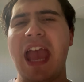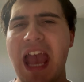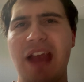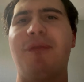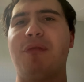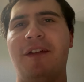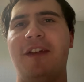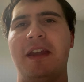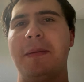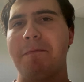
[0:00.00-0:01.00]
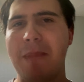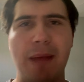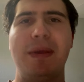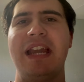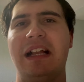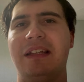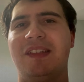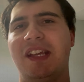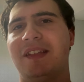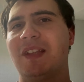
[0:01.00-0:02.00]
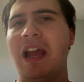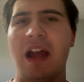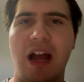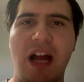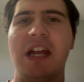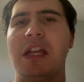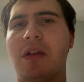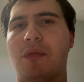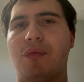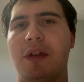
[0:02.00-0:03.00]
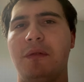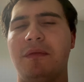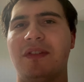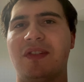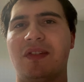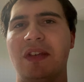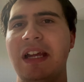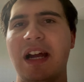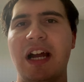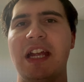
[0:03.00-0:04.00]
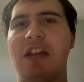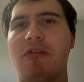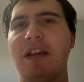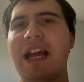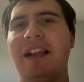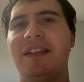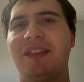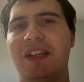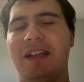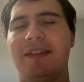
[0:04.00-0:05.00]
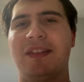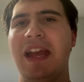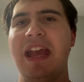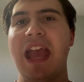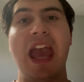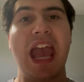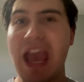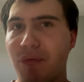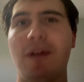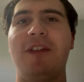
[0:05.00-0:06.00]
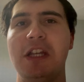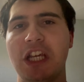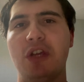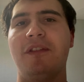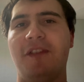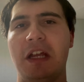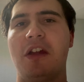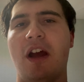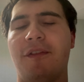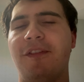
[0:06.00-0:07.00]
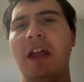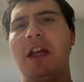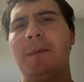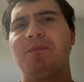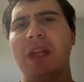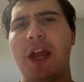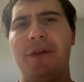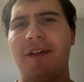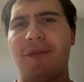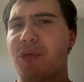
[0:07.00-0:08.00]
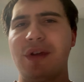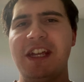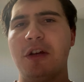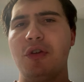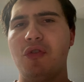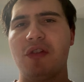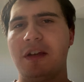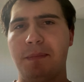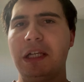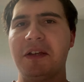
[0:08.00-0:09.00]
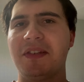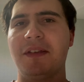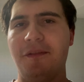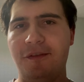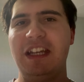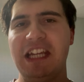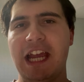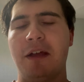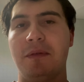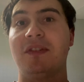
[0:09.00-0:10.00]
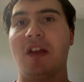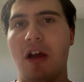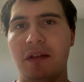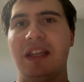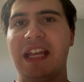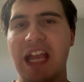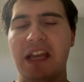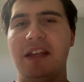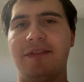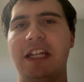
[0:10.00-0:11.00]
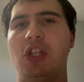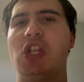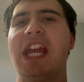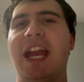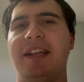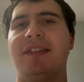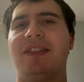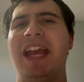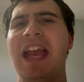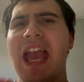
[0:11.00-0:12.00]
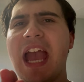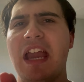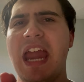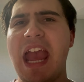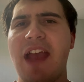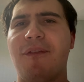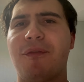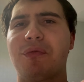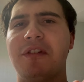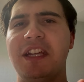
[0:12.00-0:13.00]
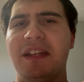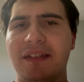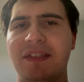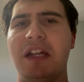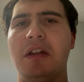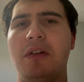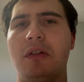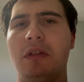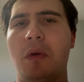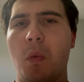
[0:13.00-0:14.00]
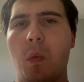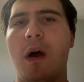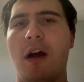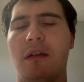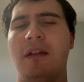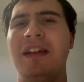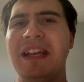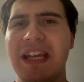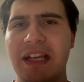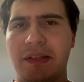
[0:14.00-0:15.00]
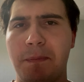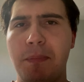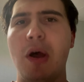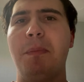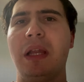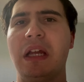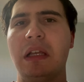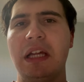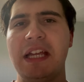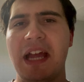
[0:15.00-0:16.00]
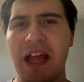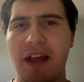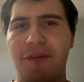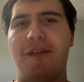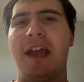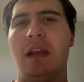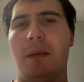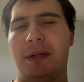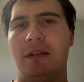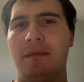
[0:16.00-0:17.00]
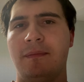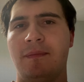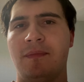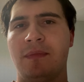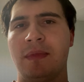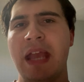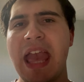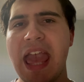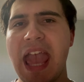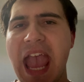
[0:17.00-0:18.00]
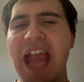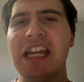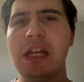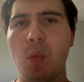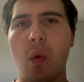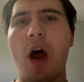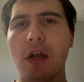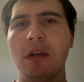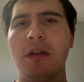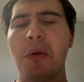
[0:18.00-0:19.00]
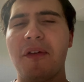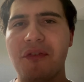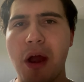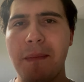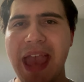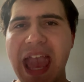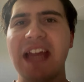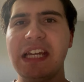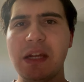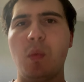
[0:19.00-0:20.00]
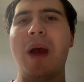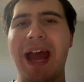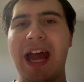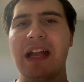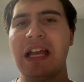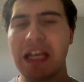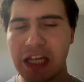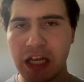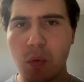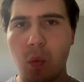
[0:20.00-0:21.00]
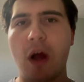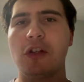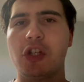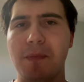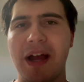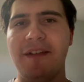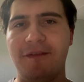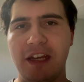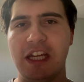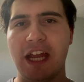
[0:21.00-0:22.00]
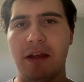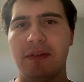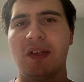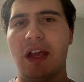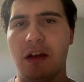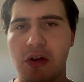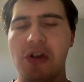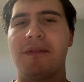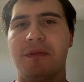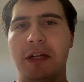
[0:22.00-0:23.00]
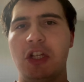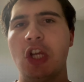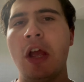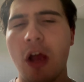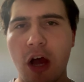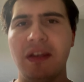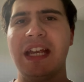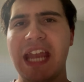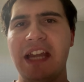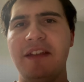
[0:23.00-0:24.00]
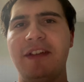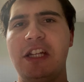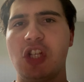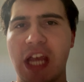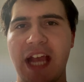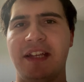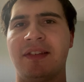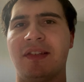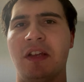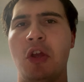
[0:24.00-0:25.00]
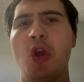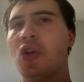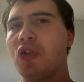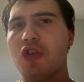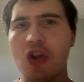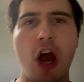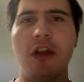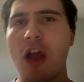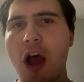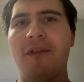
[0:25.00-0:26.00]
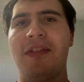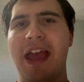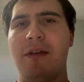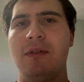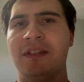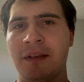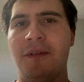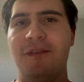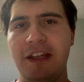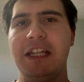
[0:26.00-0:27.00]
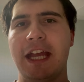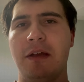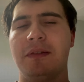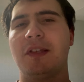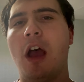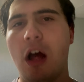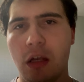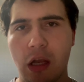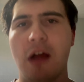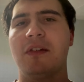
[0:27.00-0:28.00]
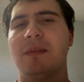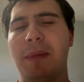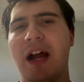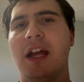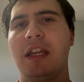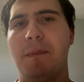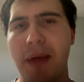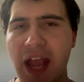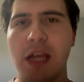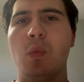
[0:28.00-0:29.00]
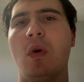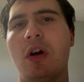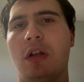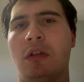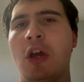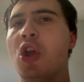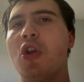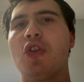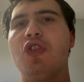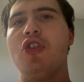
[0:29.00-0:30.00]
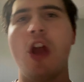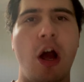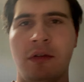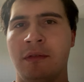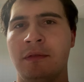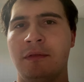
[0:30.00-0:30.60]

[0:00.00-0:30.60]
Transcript: everything, map analysis, hike routes, hiker analysis, everything you could think of. Over 300 plus videos on the Kenny Veach case, and every single one is publicly available anyone from anywhere can watch my videos and coverage on the Kenny Veach case. None of those videos are locked behind a paywall. None.